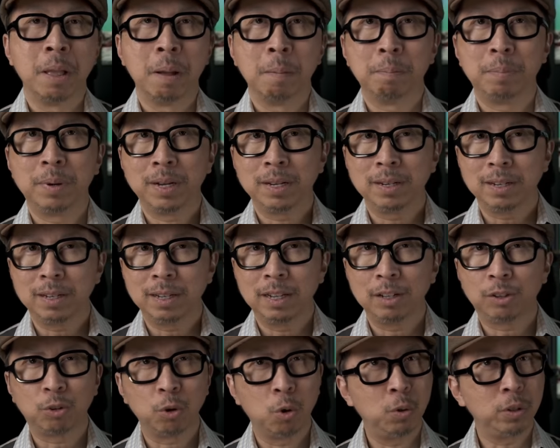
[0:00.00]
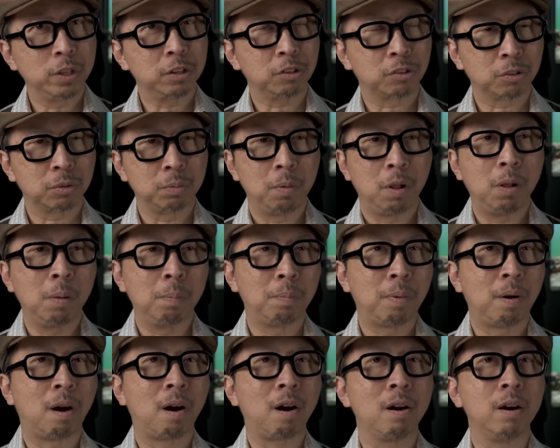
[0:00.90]
but it's only a small
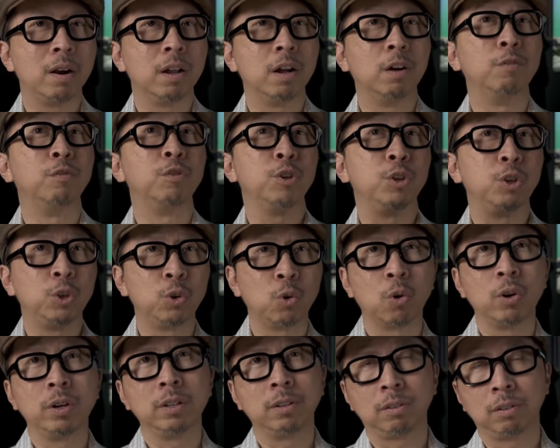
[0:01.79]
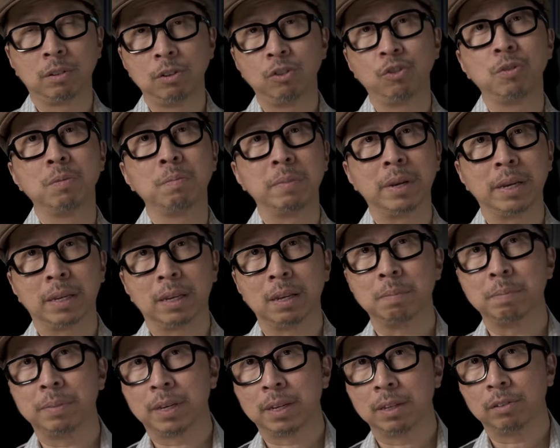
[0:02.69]
part of your
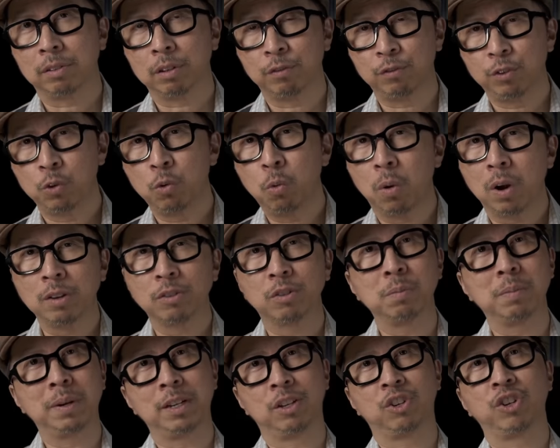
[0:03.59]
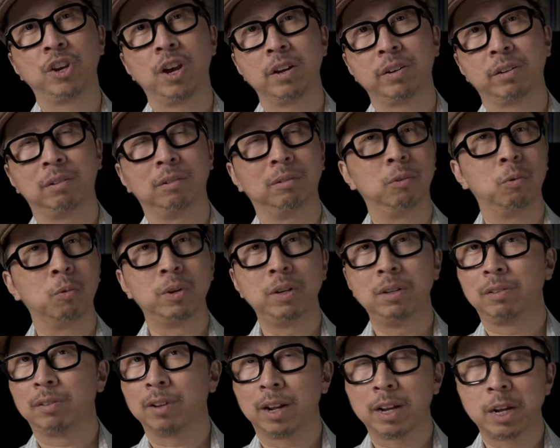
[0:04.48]
decision-making. Because if you watch my channel, what
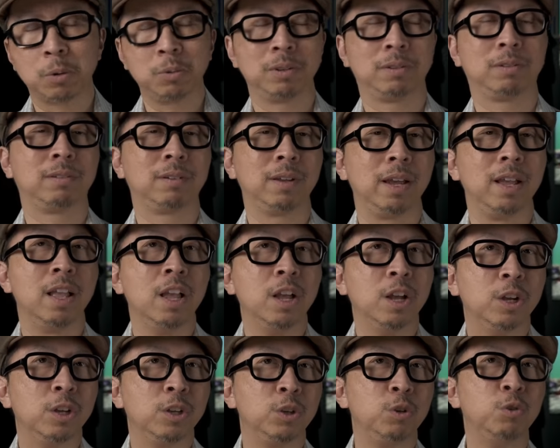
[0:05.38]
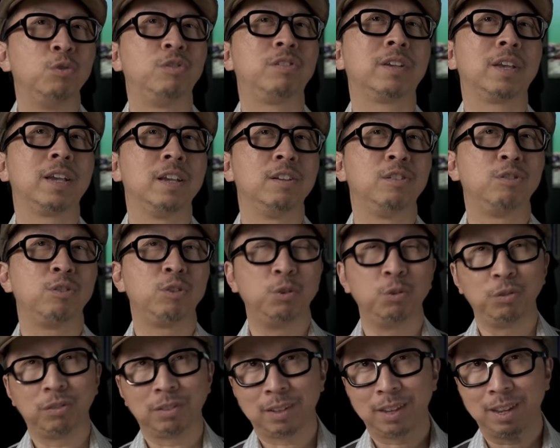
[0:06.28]
does I always say? Use case,
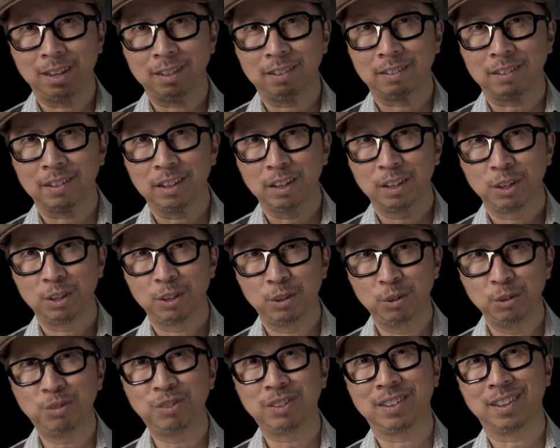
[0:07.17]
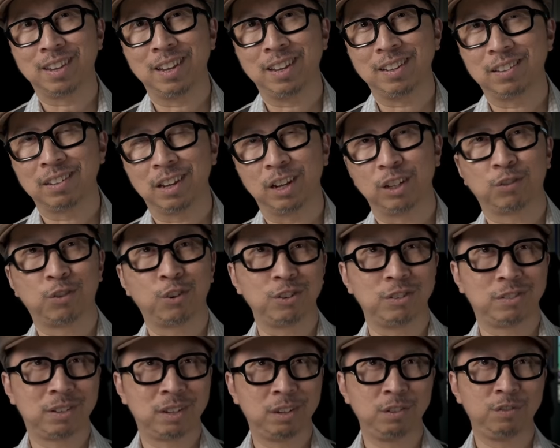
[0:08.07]
use case, use case, as far
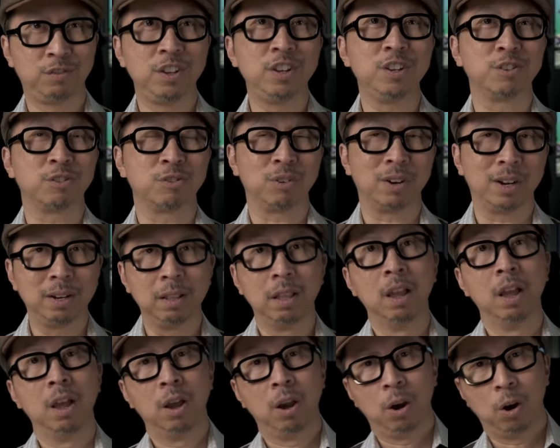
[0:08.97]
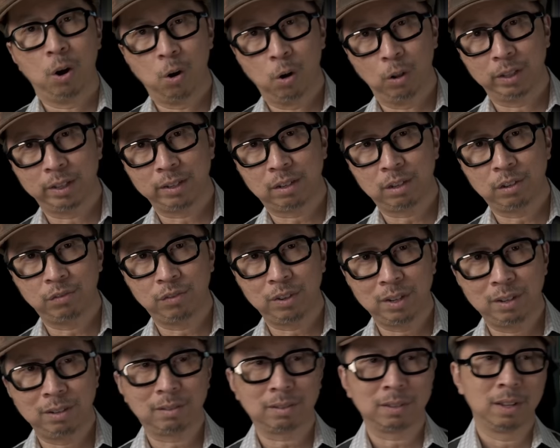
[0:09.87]
as TVs, right? OLED
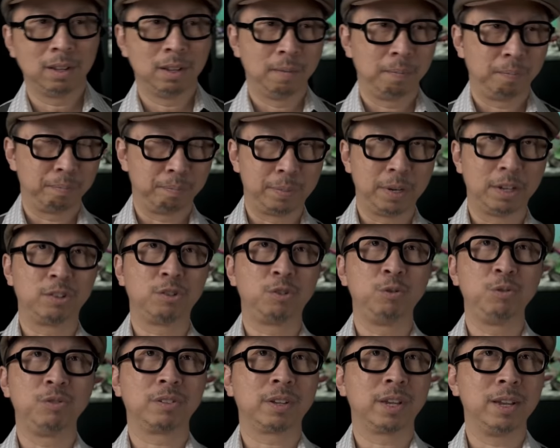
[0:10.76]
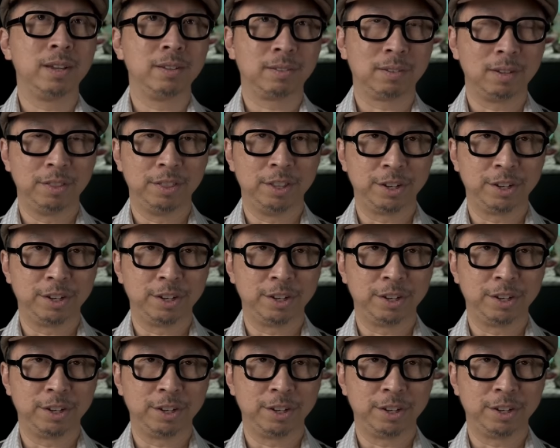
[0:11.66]
TVs, best use case in the